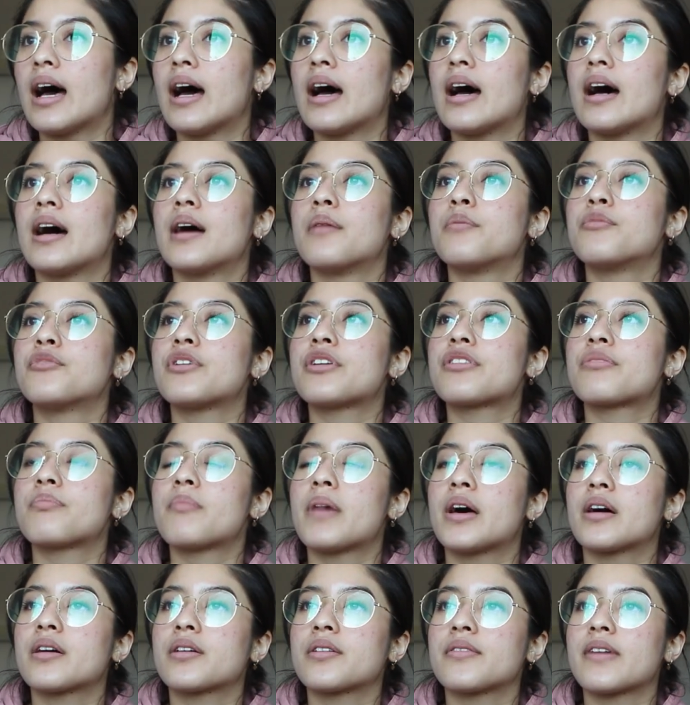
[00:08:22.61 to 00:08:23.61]
Um, with
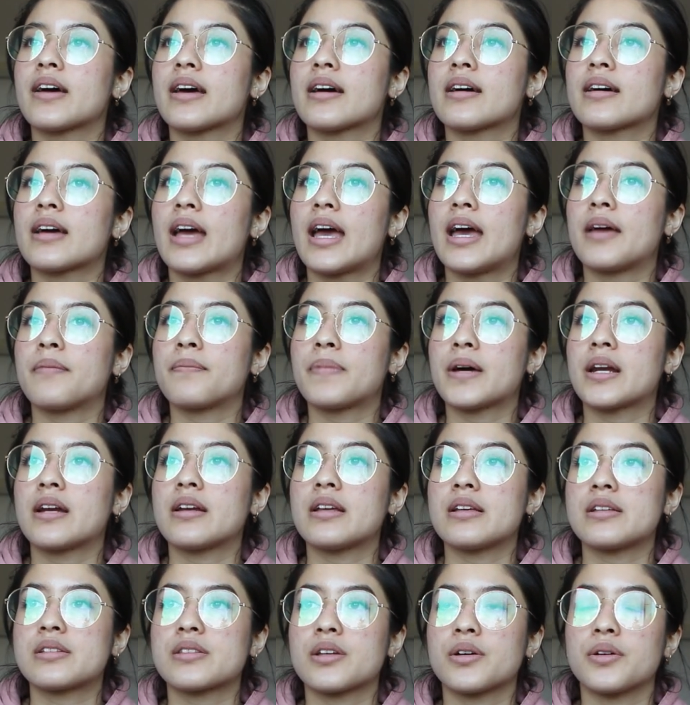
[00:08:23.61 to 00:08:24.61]
Melkweg and
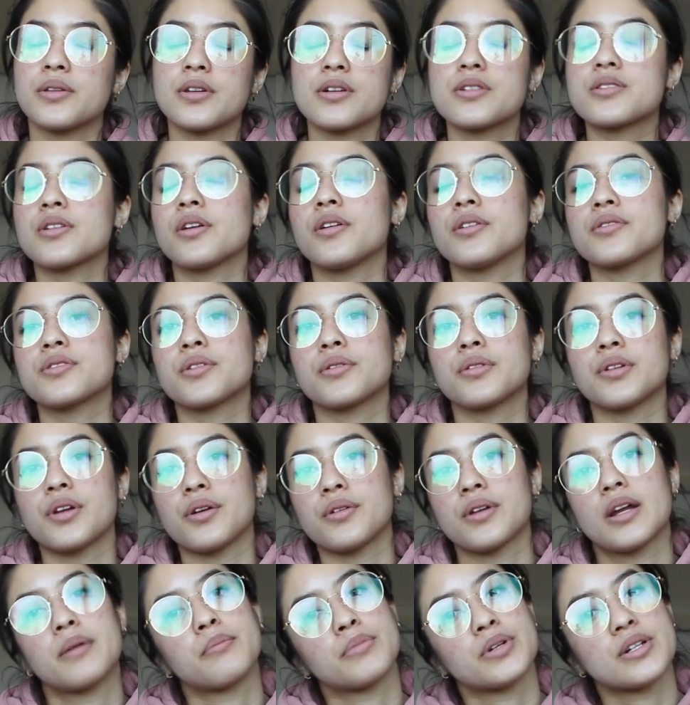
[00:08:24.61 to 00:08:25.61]
Paradiso, there's also
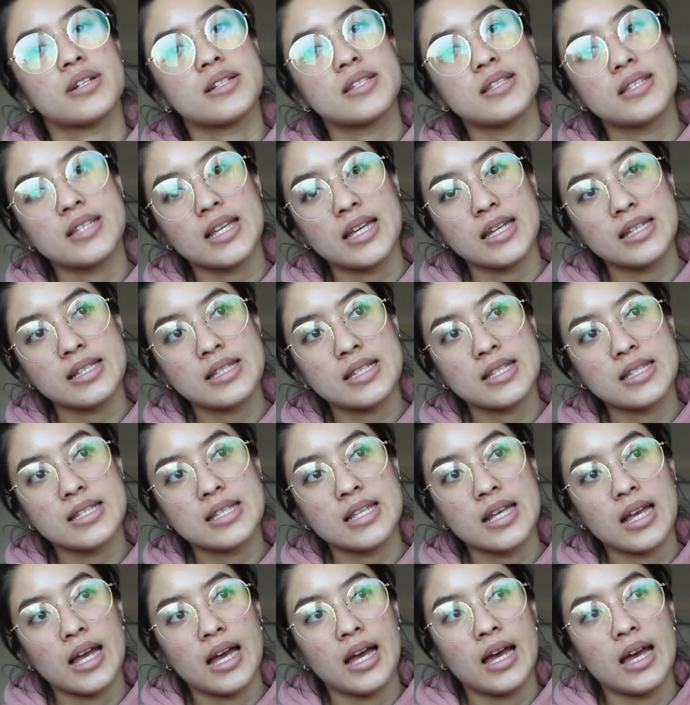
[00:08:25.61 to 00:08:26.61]
no numbered seats.